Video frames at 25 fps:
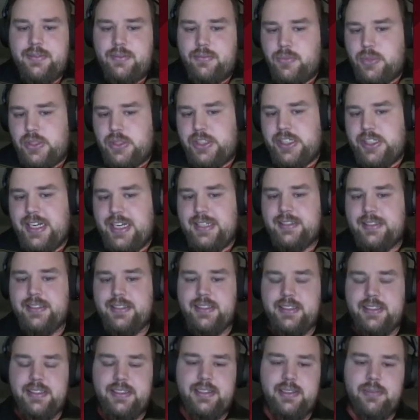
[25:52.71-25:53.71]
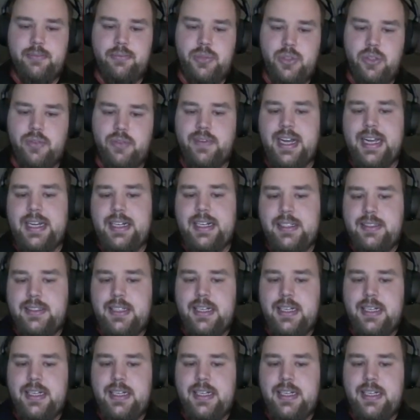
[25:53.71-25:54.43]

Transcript: which has a providers